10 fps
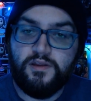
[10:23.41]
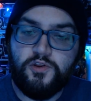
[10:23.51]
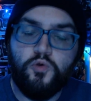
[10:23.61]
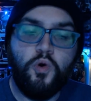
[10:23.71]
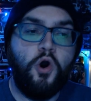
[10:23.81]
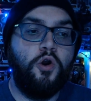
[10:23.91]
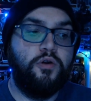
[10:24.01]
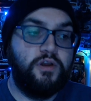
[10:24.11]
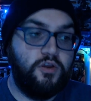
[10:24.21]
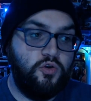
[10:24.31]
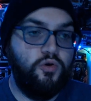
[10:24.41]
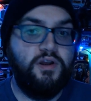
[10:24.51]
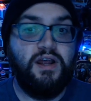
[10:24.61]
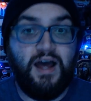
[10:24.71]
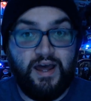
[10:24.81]
You are
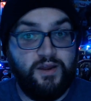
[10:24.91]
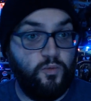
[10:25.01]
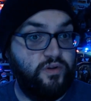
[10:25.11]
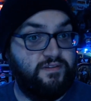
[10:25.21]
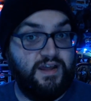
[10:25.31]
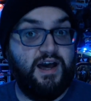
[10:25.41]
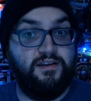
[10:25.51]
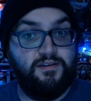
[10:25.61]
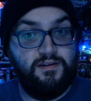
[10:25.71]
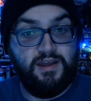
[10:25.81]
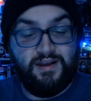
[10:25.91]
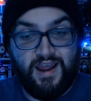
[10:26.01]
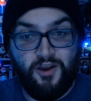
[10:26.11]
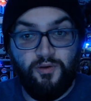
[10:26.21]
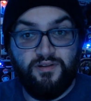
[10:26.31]
good. I was not
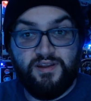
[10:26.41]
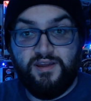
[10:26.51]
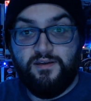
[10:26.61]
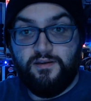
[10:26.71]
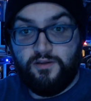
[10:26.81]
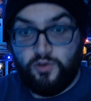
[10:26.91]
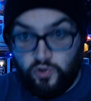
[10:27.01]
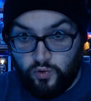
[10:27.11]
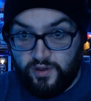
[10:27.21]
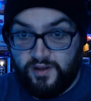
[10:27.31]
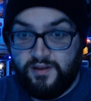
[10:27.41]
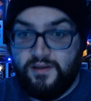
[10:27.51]
inherently good.